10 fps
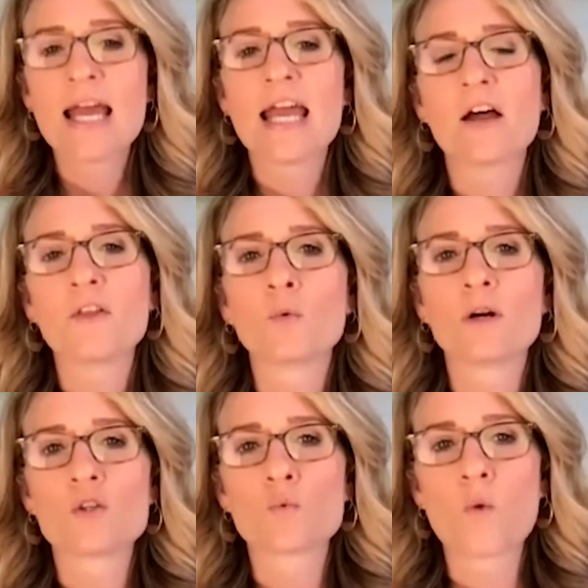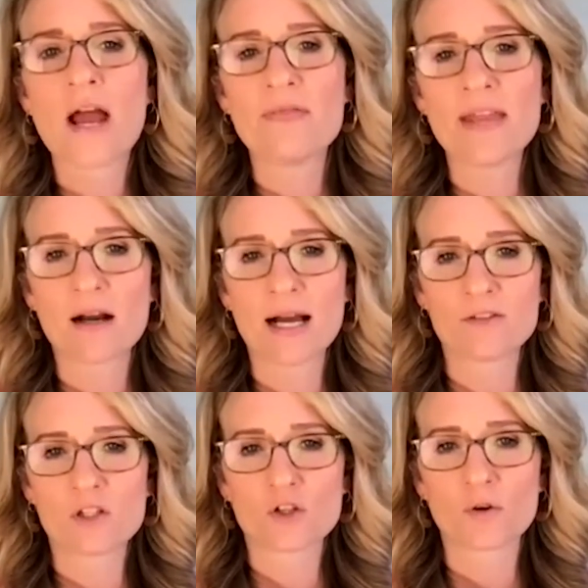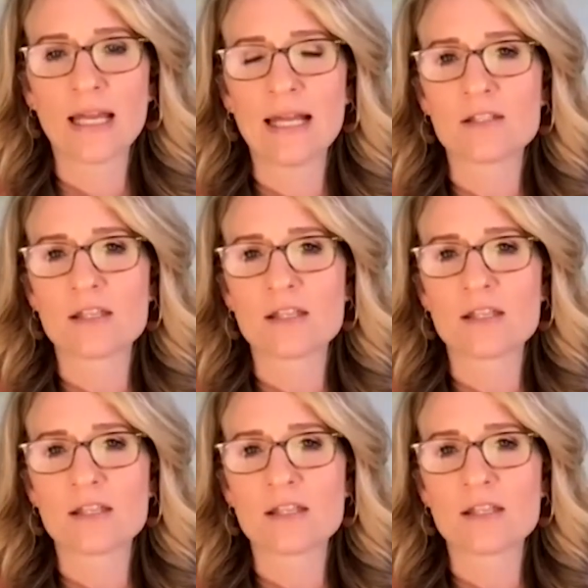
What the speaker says: In other words, when they're on screens,